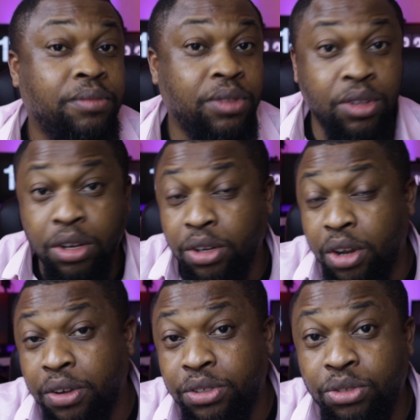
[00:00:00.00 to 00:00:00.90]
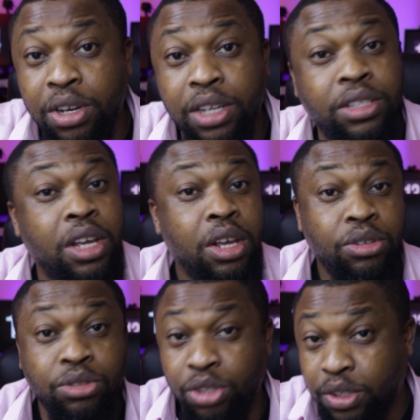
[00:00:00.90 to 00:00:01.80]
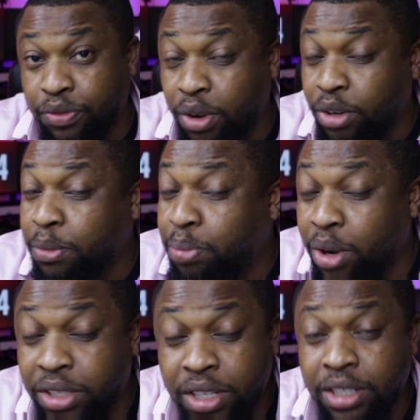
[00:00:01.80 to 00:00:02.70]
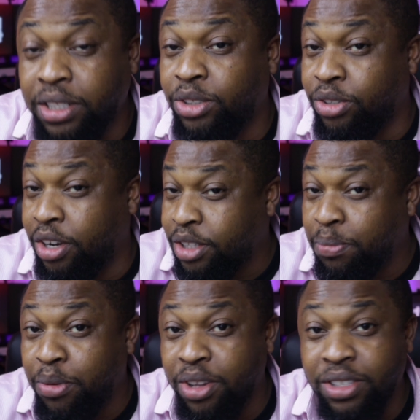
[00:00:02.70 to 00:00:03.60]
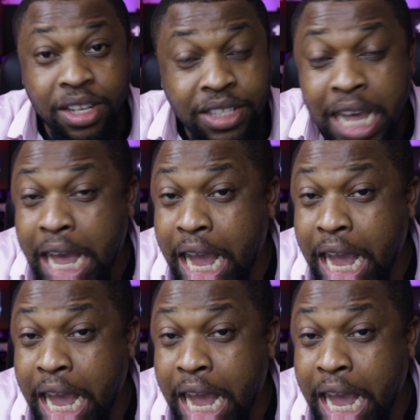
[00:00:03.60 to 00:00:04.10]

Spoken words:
Not a lot of stress. You just follow the process, trust the process,